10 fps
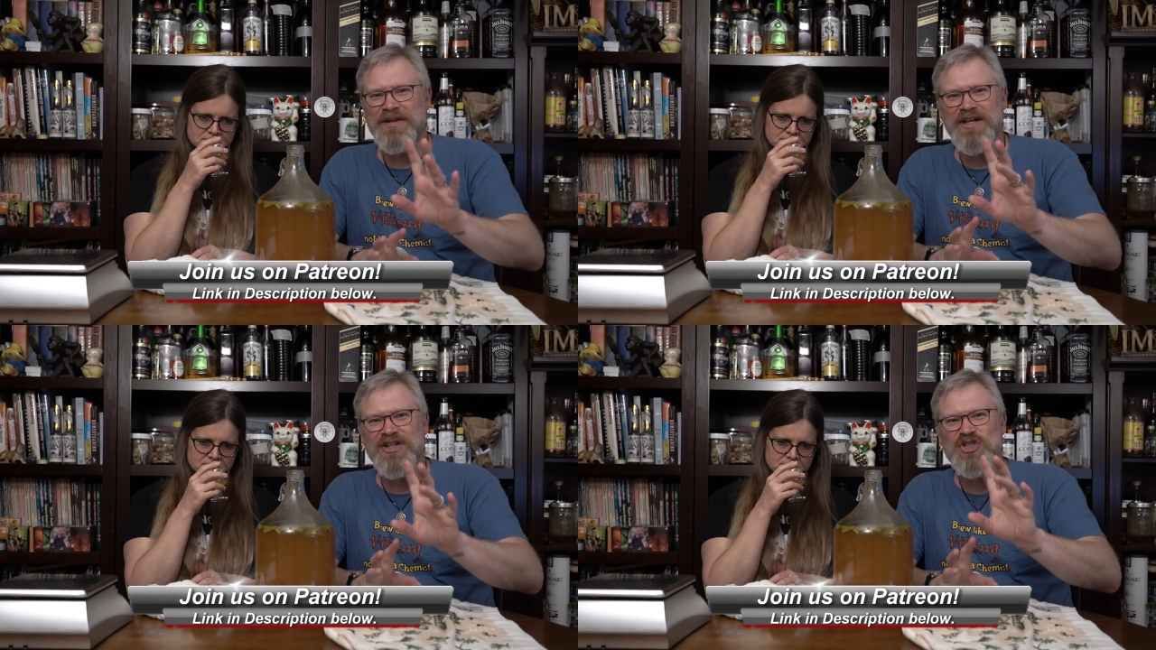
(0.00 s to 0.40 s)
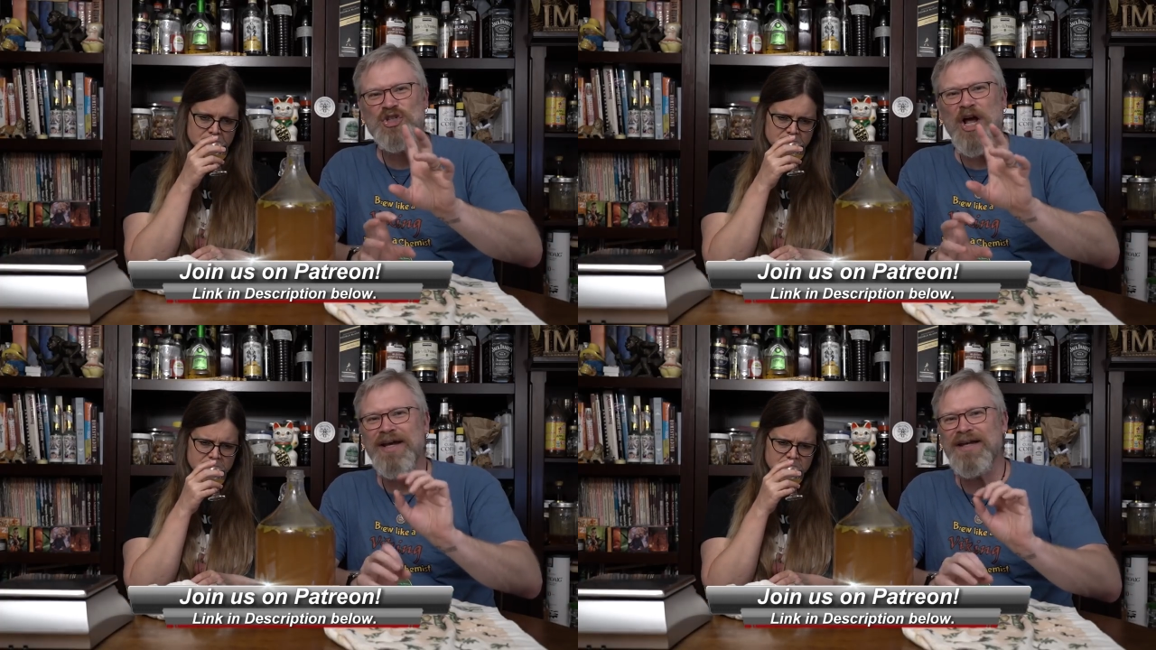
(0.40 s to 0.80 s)
Speaker 1: It's
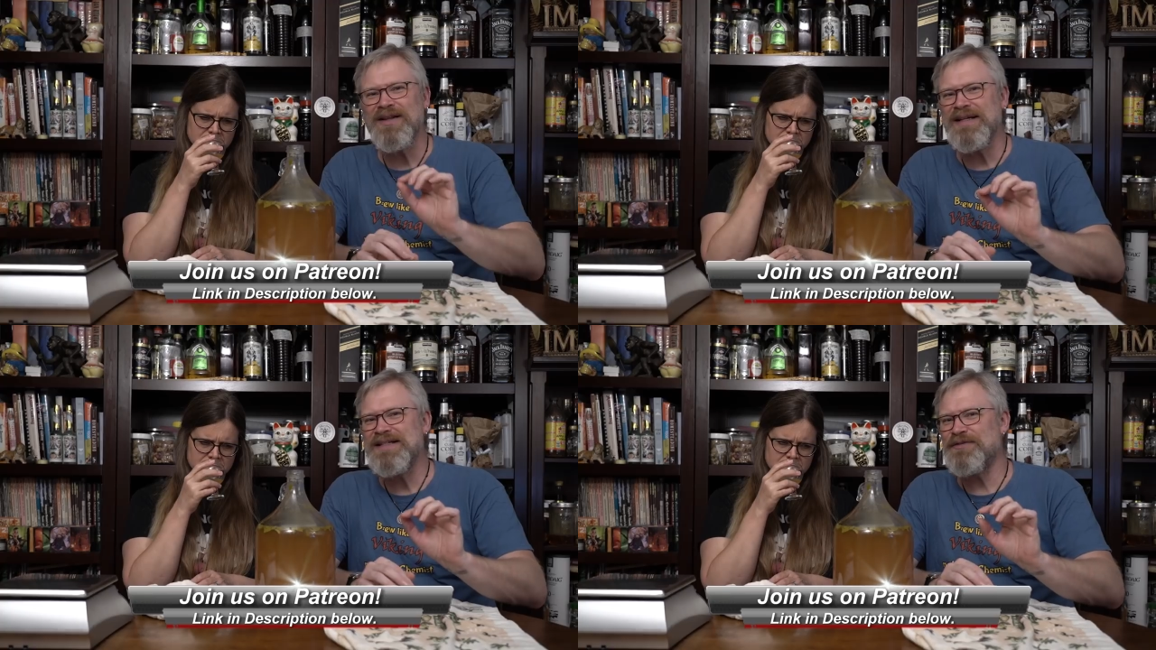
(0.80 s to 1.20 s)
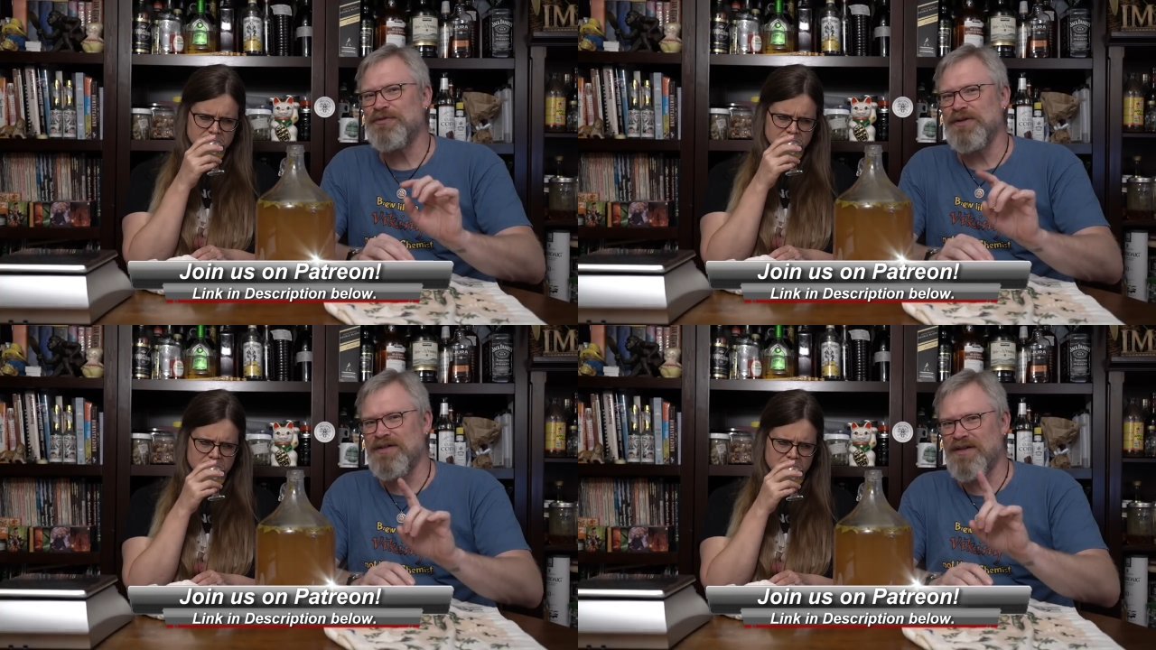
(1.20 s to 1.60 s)
shockingly
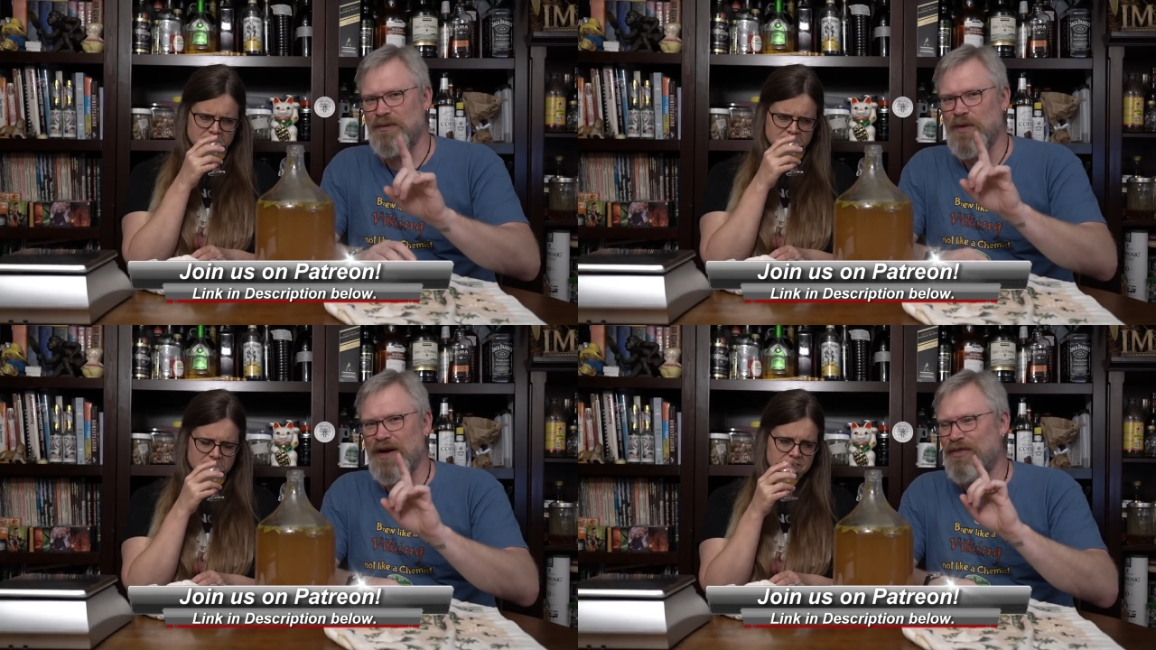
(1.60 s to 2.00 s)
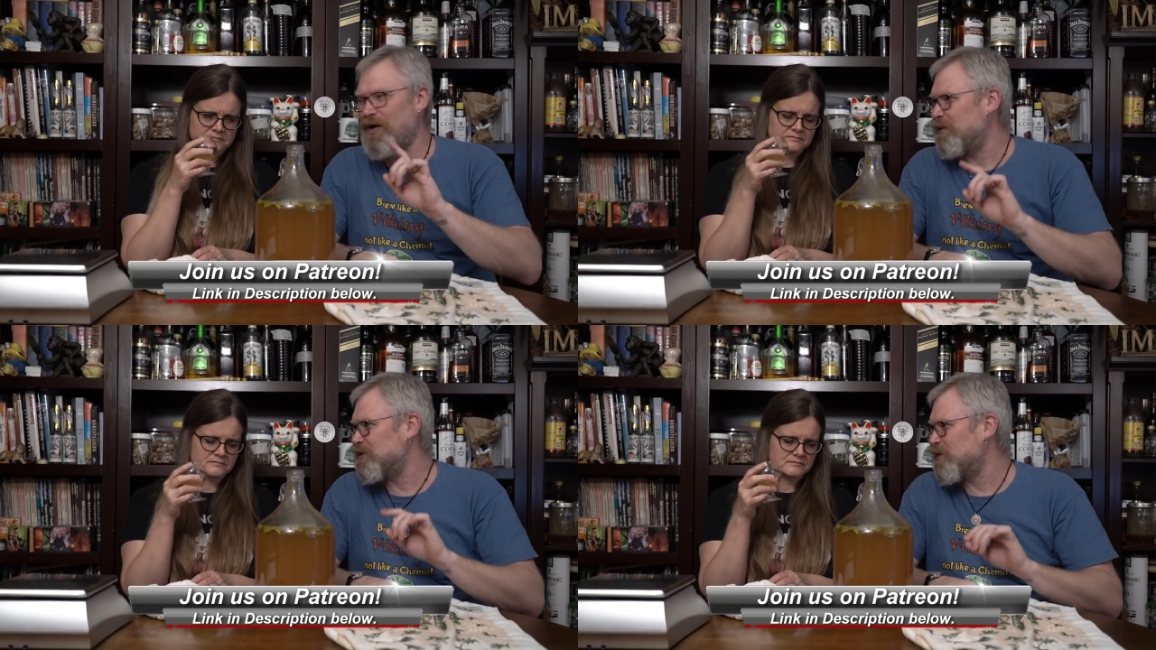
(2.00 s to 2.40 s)
different than what I
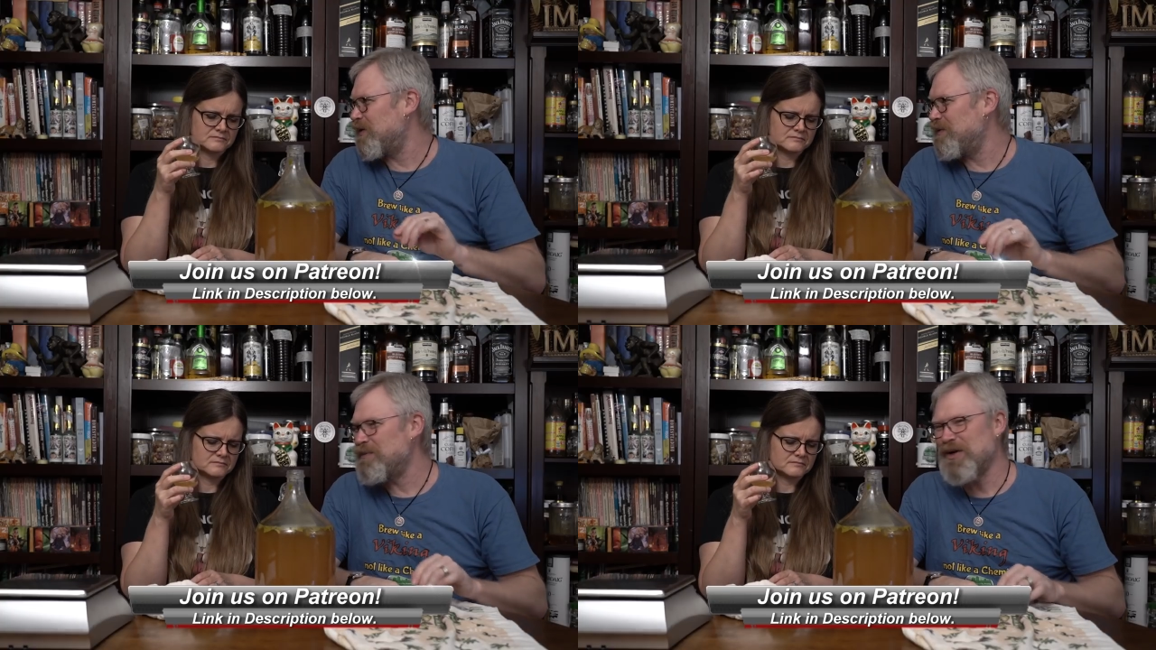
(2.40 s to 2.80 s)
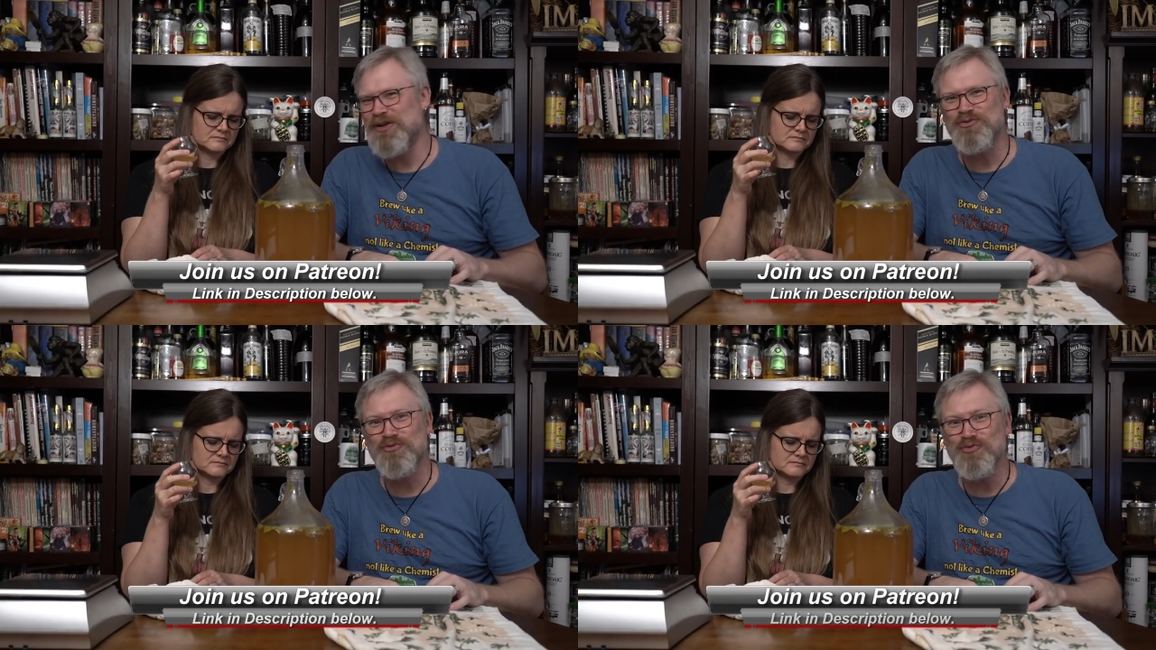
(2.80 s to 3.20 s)
thought it was going to be, but
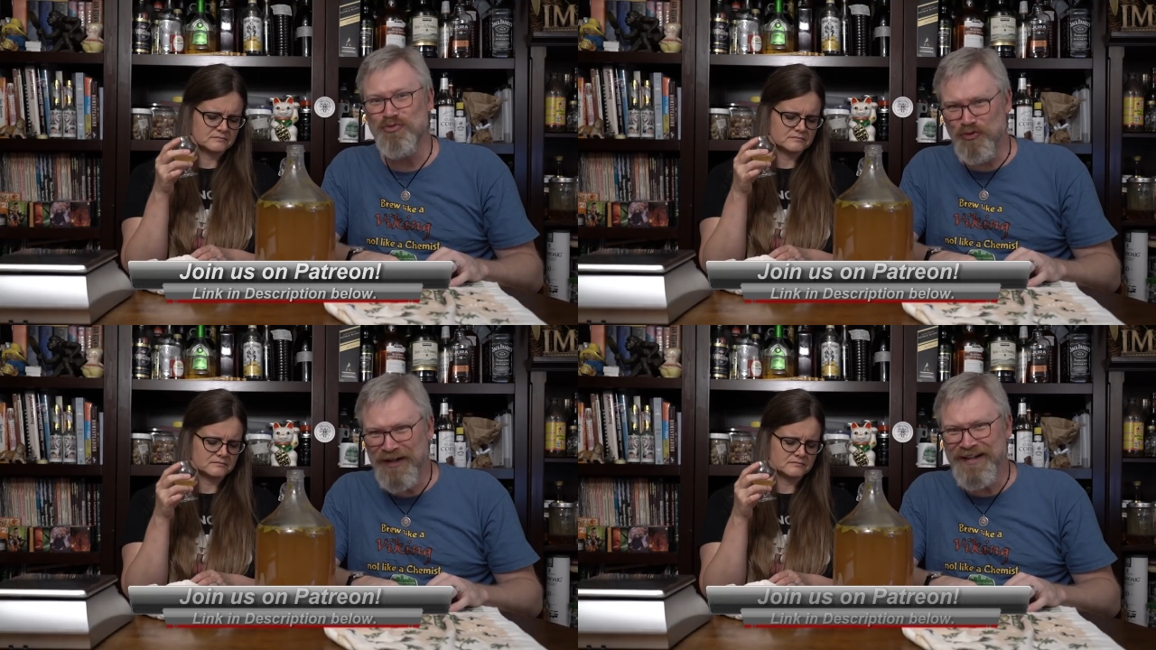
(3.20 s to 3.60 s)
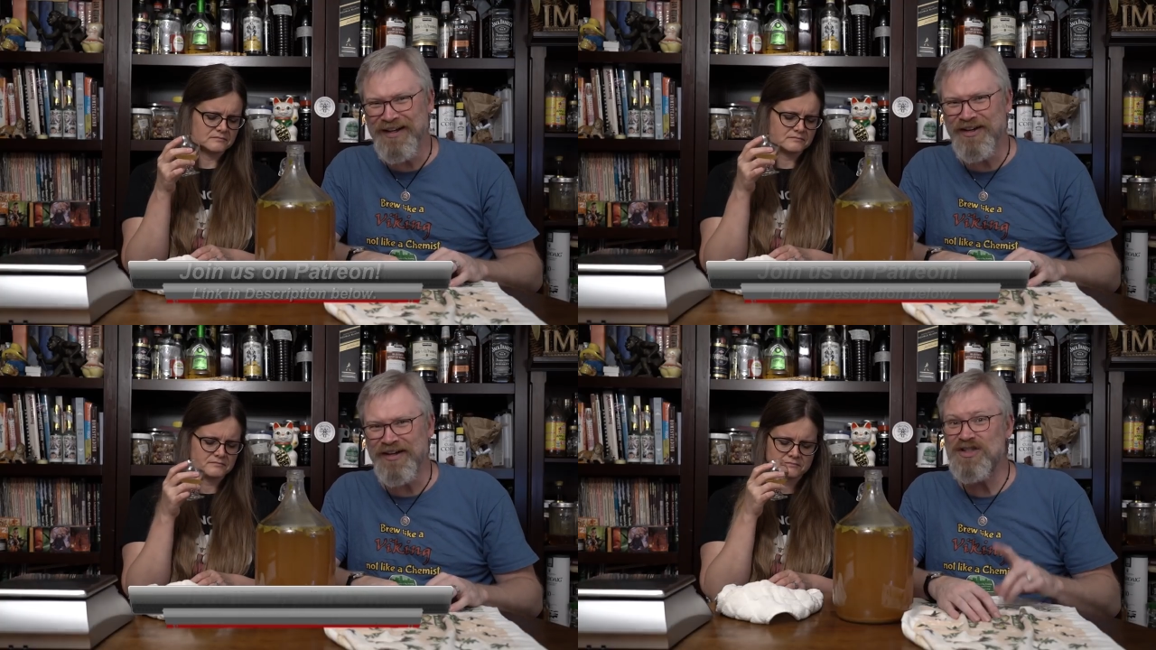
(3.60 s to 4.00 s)
it's really
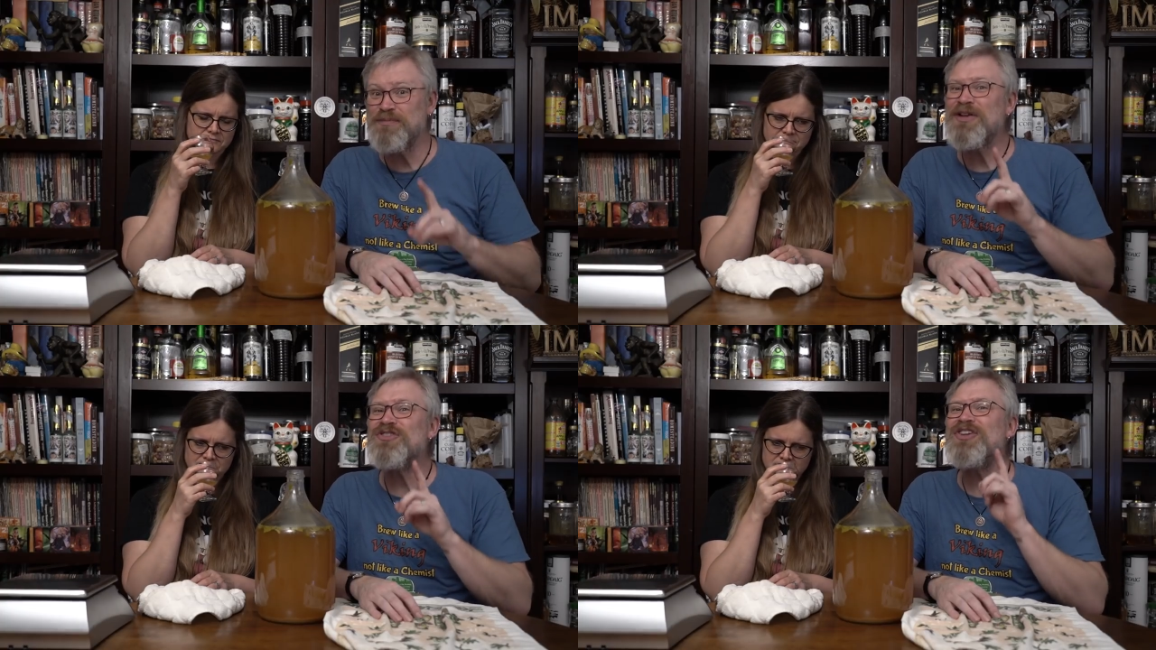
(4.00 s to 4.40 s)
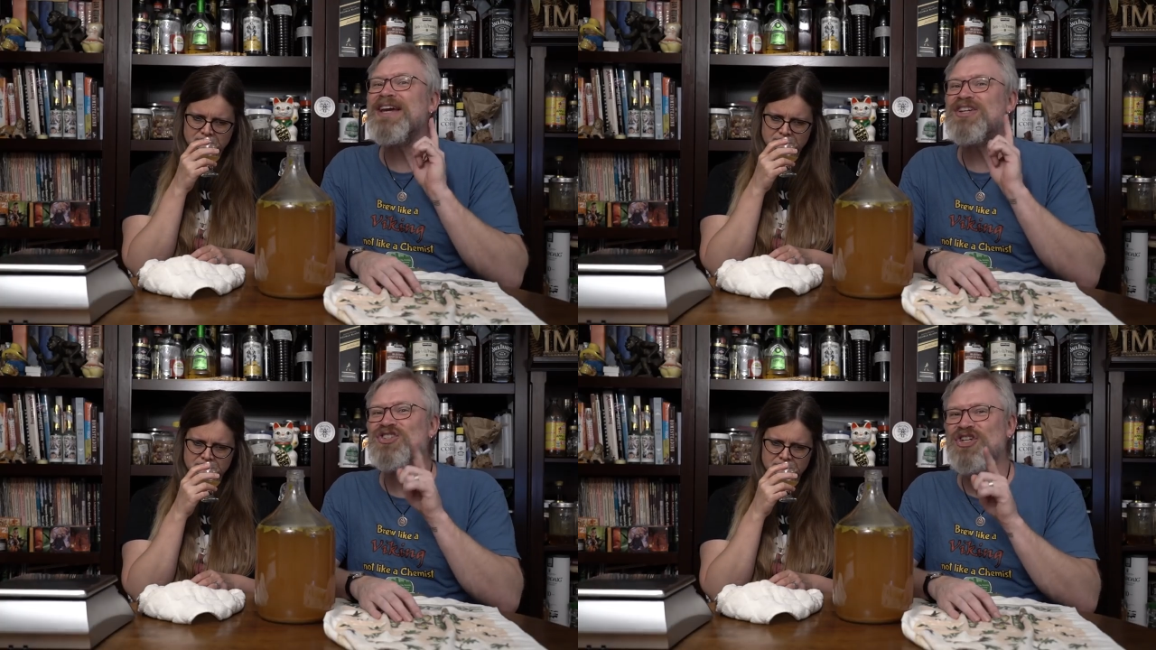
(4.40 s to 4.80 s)
good. It smells
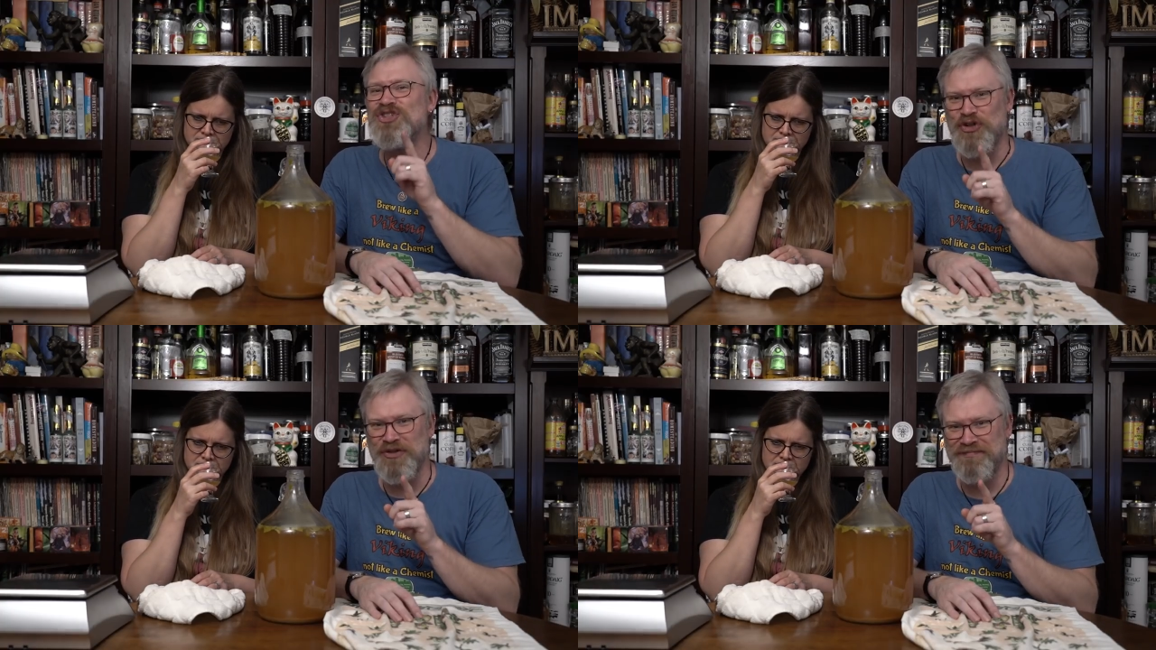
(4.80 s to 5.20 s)
like ginger.